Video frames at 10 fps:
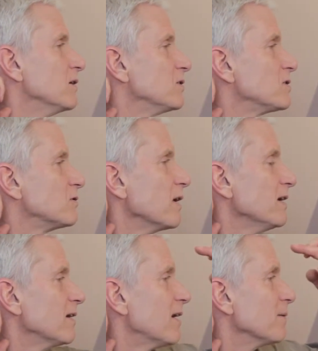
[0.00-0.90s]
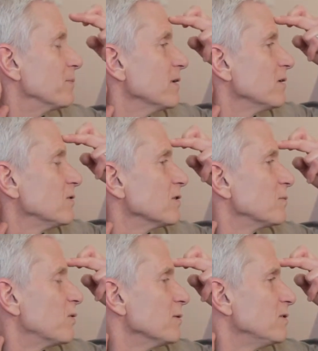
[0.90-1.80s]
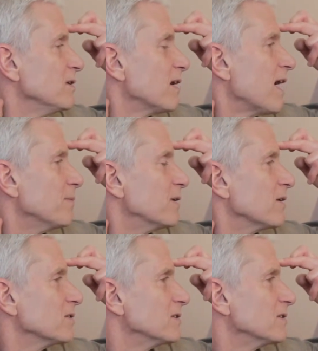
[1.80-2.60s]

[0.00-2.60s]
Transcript: straight up to the point between the eyebrows.